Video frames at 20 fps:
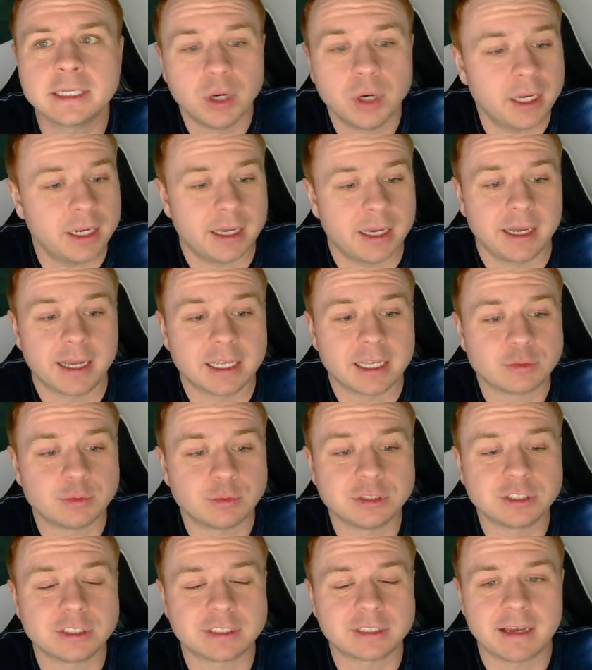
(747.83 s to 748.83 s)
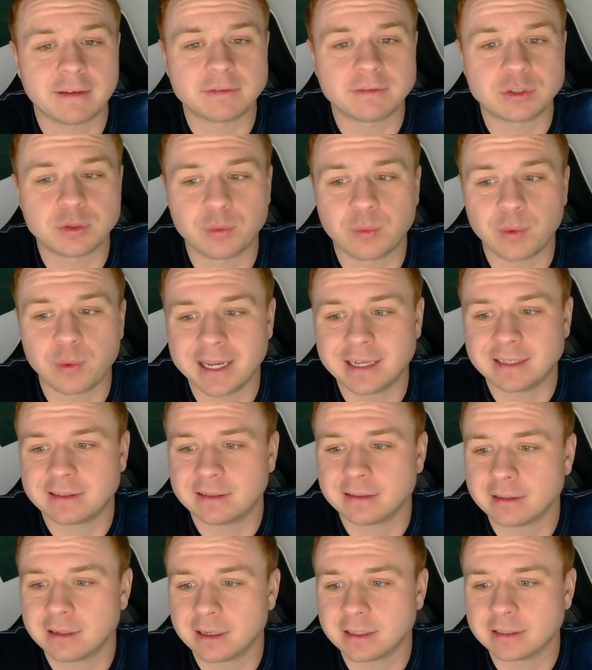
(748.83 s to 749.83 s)
But I guess we'll just have to wait
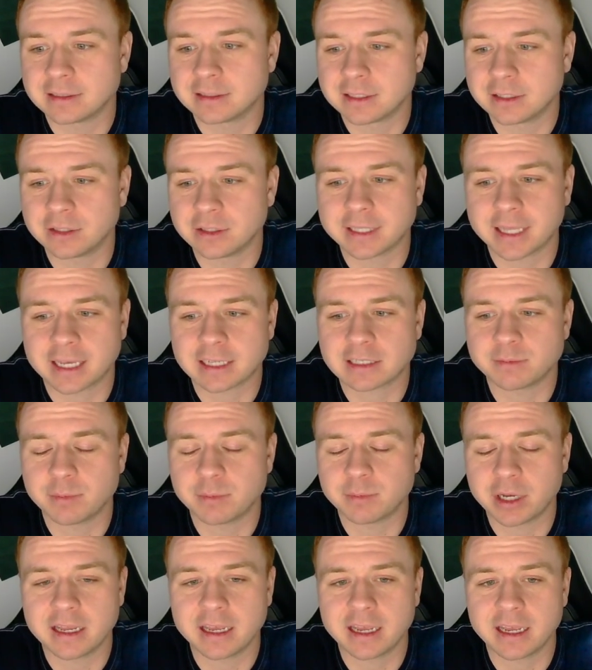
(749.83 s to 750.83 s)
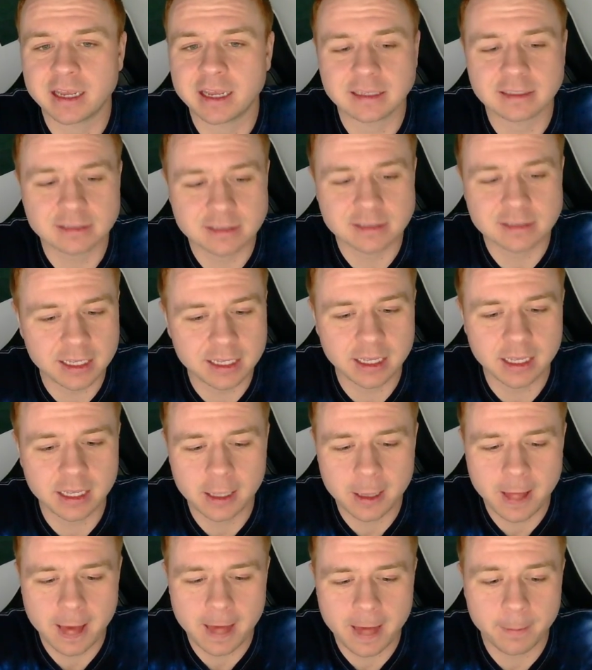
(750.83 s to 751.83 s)
until next Monday and see.
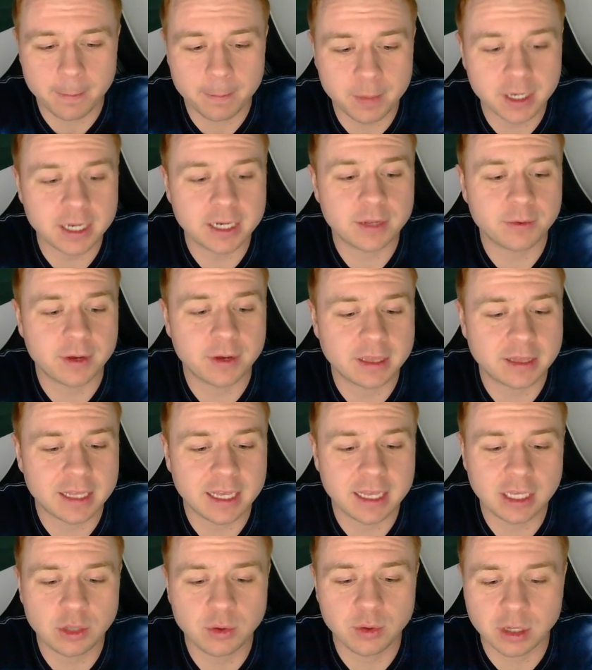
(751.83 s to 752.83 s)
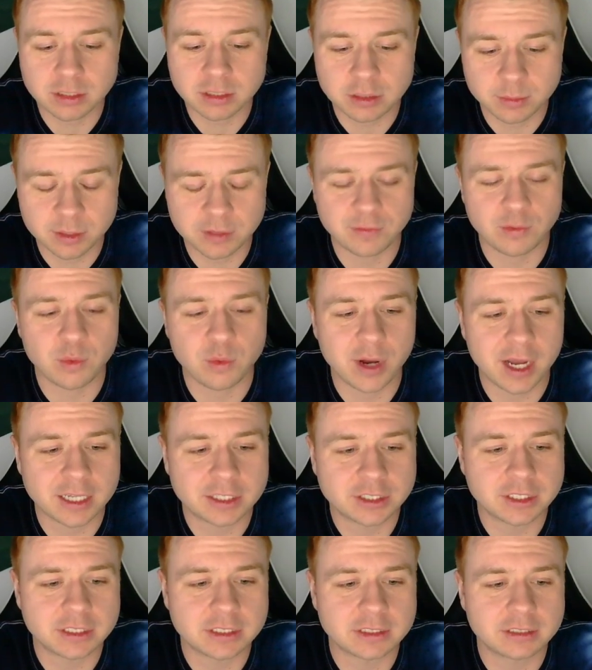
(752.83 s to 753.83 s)
But anyway, thank you all so much for
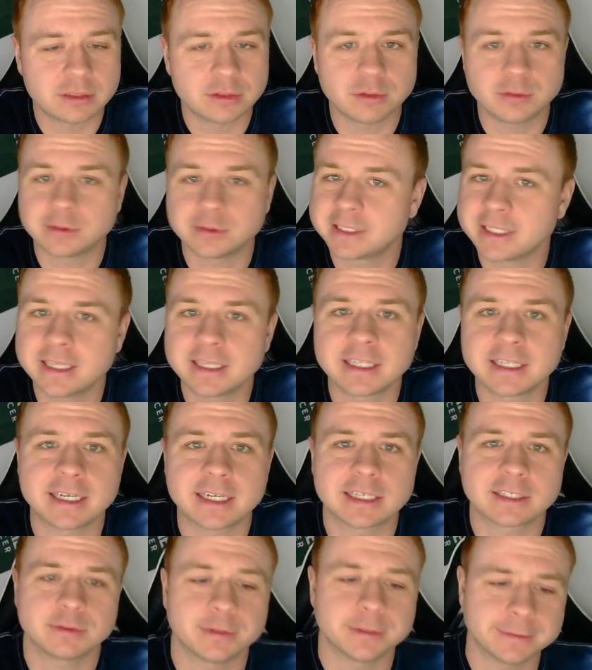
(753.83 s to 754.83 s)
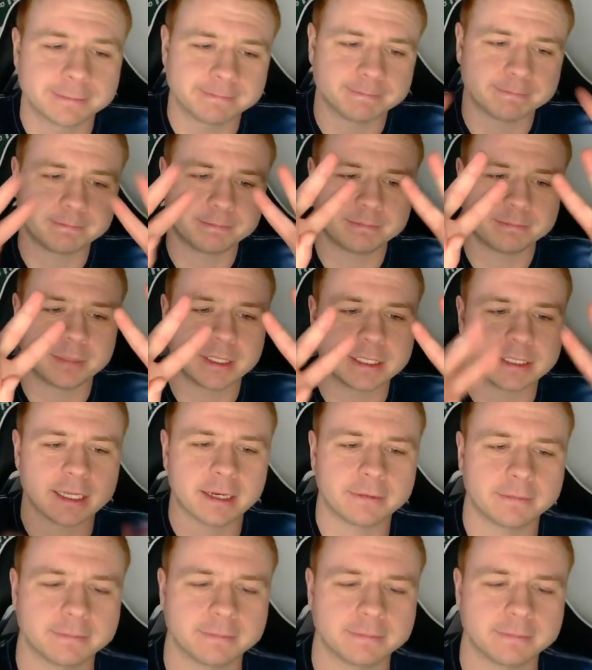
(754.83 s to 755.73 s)
watching. See you in the next one. Peace out.